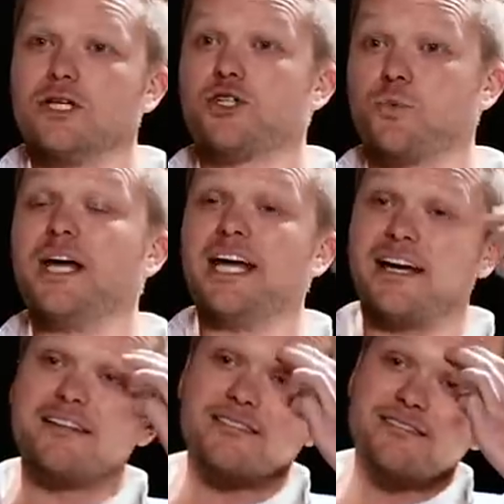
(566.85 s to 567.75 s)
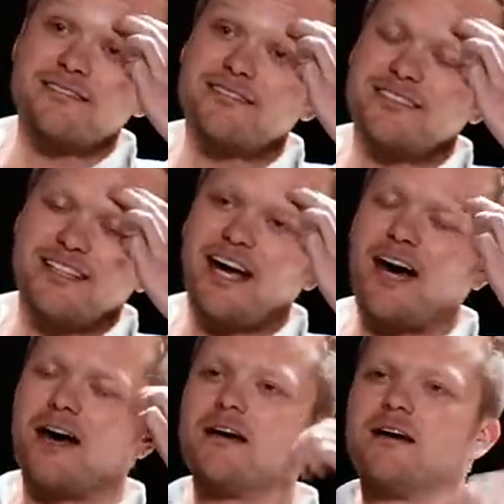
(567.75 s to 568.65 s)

Because you're winning. I'm winning. Yeah.